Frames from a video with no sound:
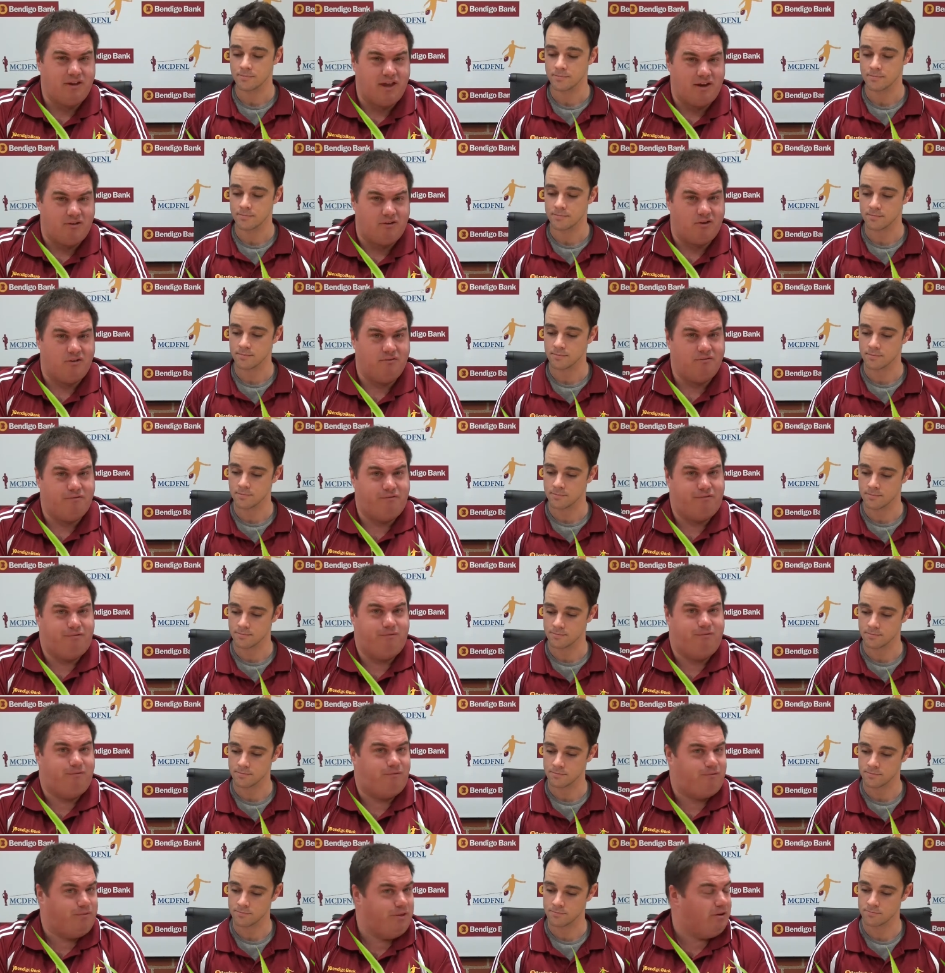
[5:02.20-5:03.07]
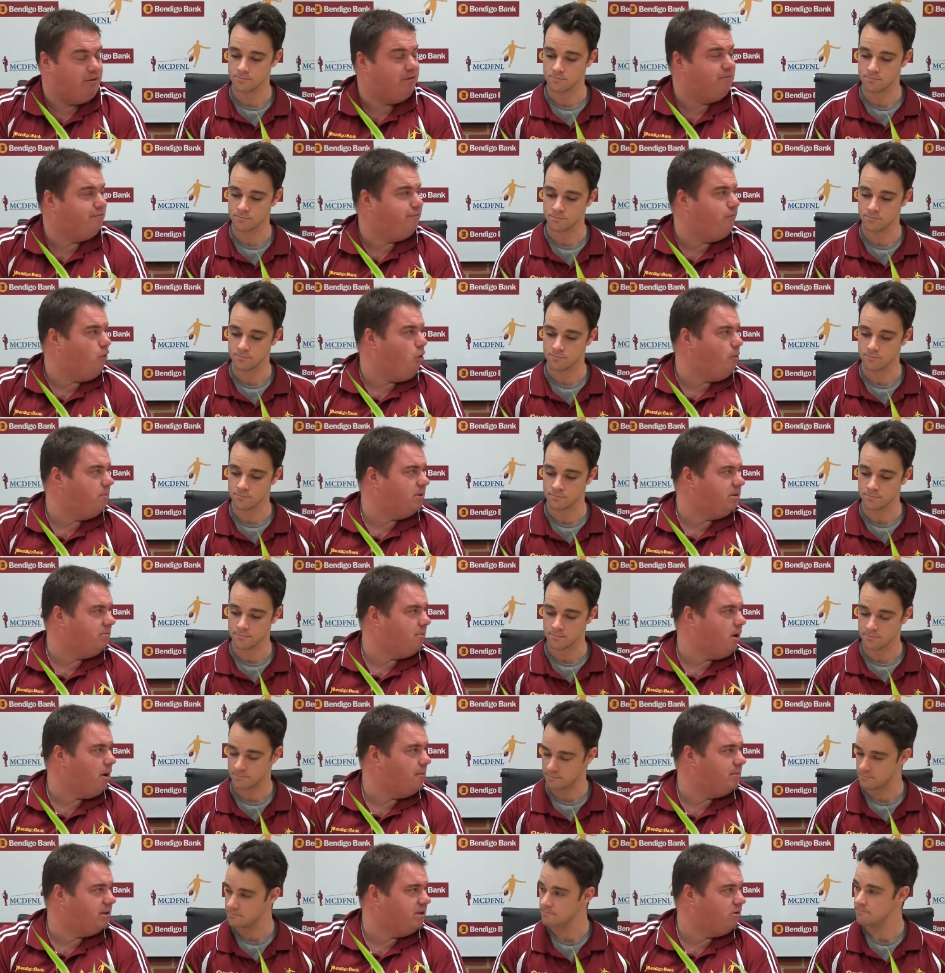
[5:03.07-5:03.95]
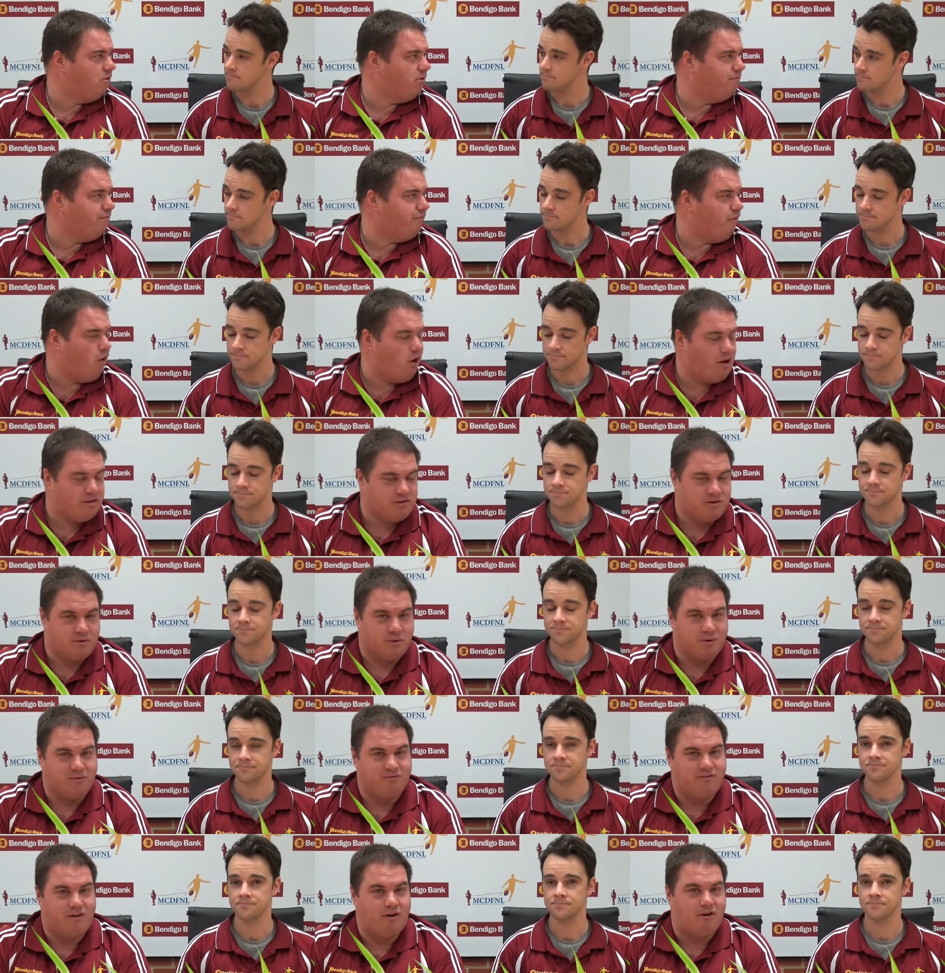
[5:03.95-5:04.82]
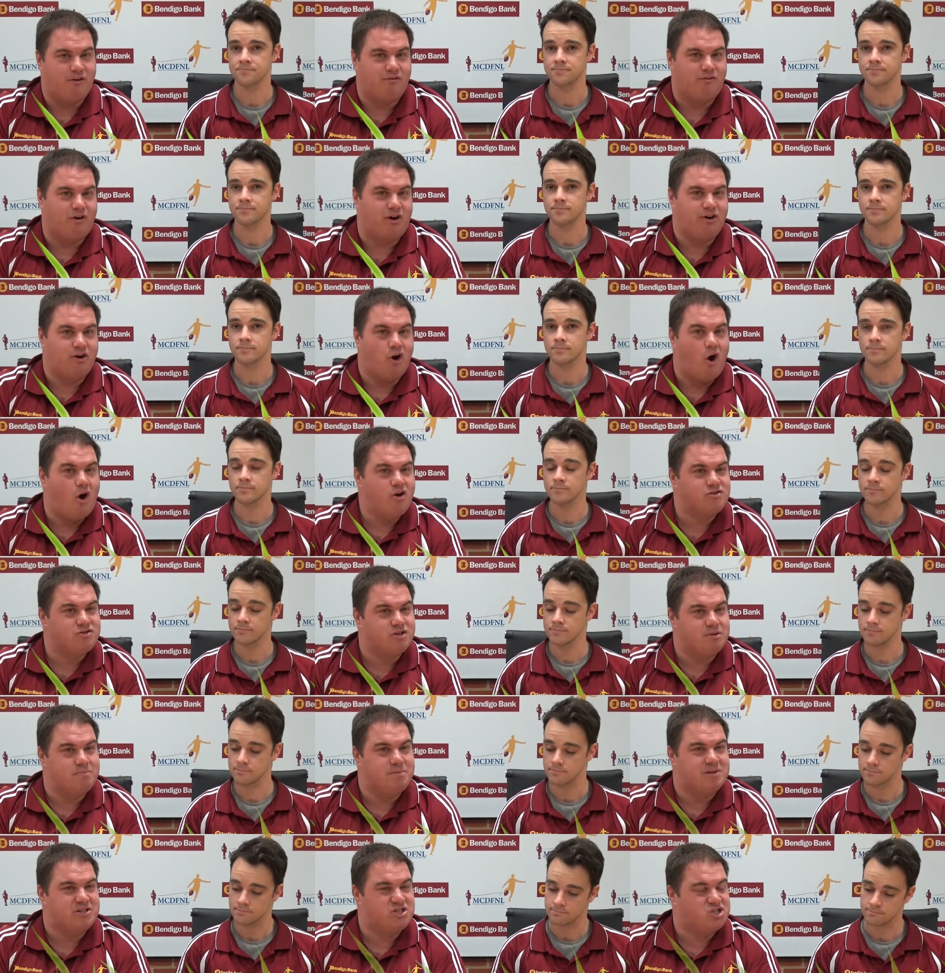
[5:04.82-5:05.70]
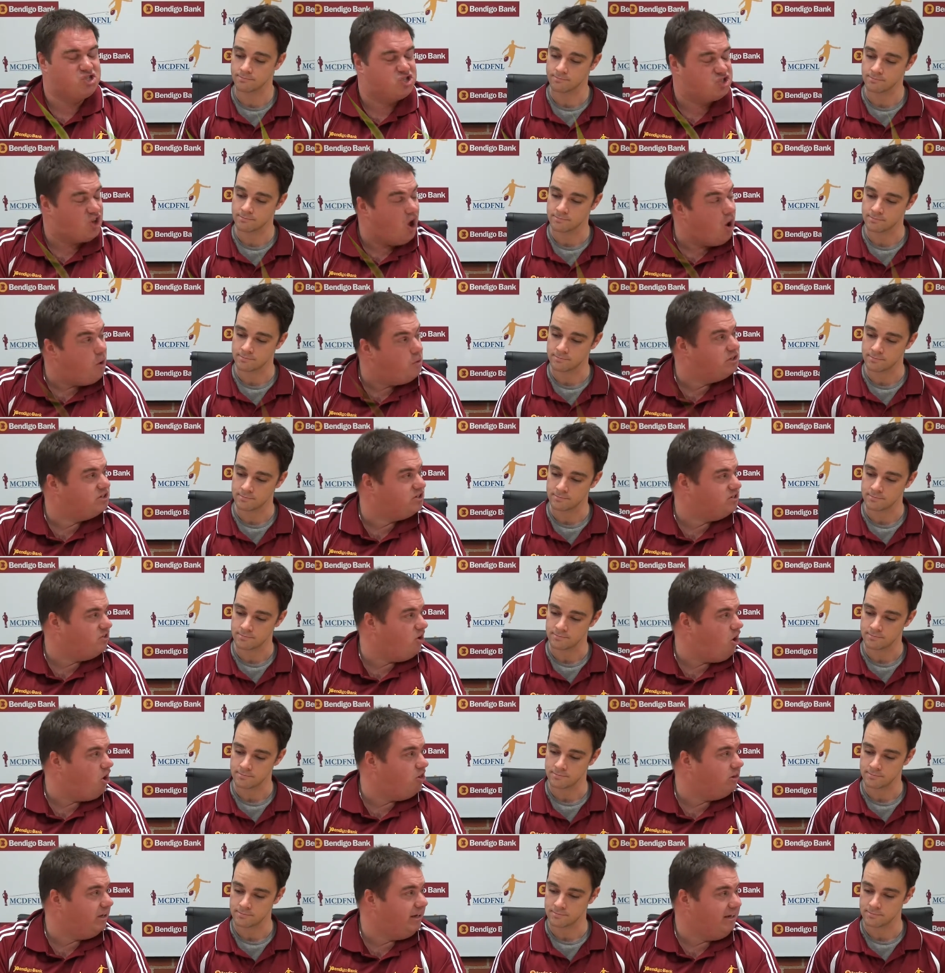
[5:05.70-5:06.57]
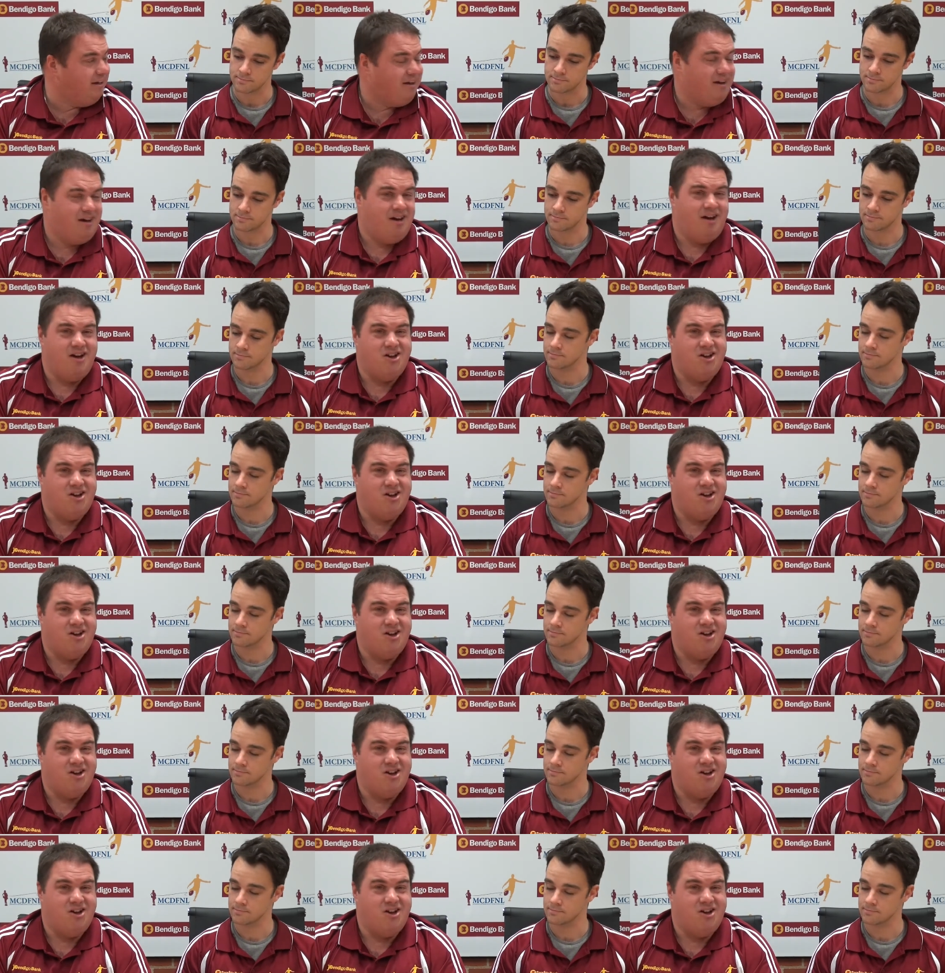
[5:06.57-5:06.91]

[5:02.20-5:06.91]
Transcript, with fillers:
Speaker 1: they're on they're in form at the moment. They're on fire. They're doing very, very nicely. But so are Dunolly.